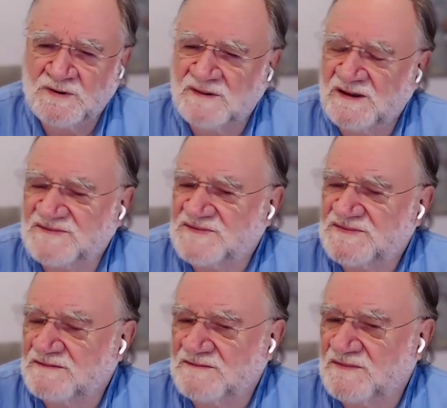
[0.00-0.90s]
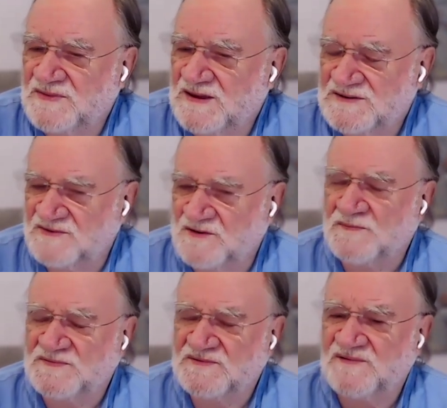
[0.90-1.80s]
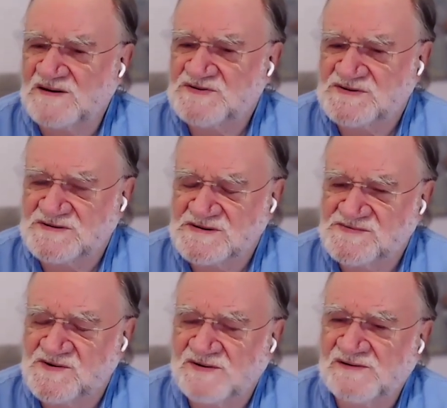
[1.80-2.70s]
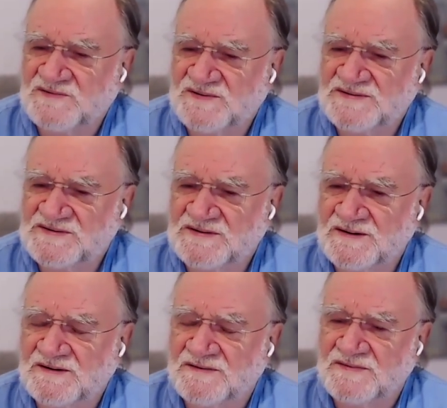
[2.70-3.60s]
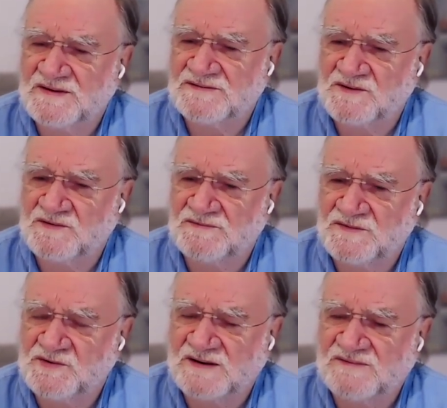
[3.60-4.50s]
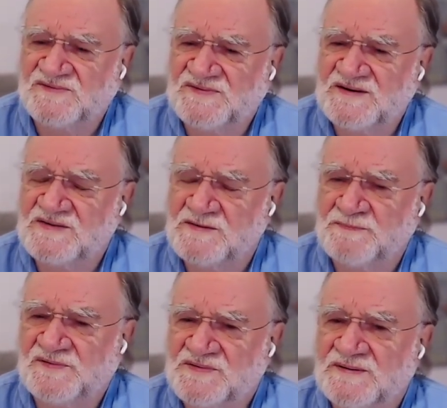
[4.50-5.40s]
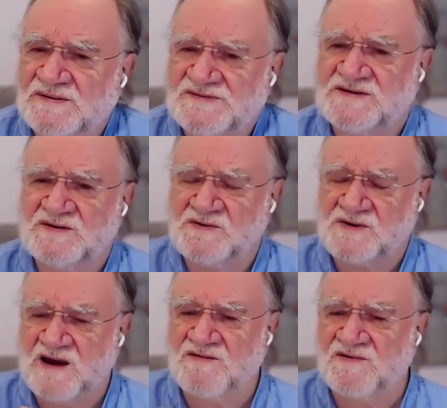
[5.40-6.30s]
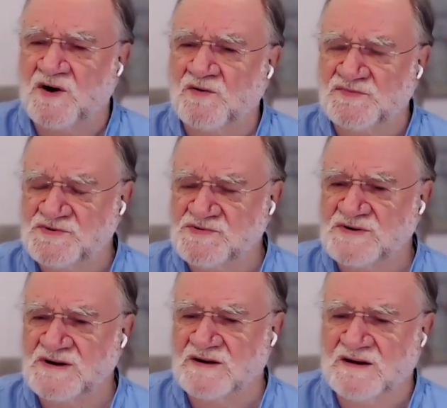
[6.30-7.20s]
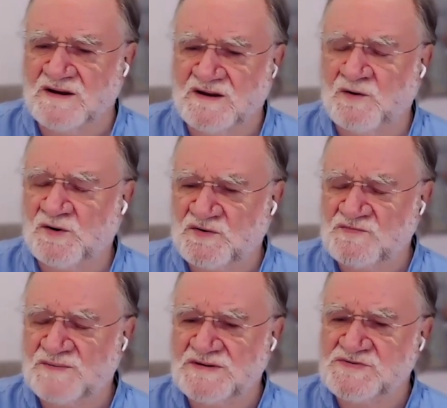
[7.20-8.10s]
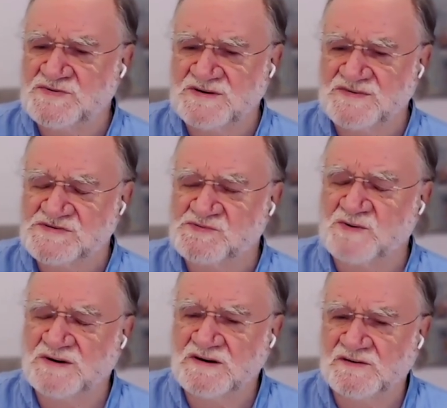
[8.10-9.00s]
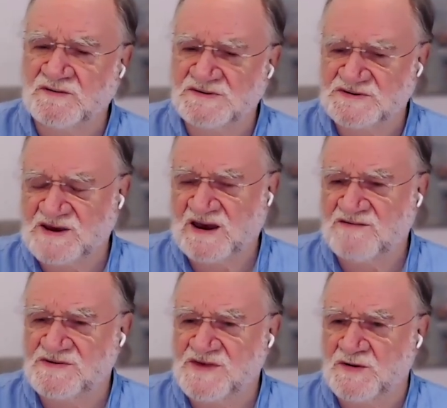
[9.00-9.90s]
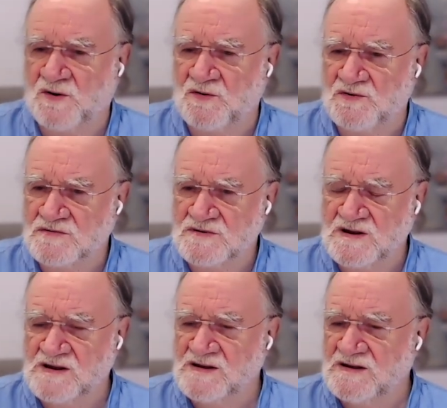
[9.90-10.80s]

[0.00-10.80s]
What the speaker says: Yeah, well, that observation is very interesting, yeah? That you can see the possibility, you carry on doing what you've been doing this week, you just carry that on,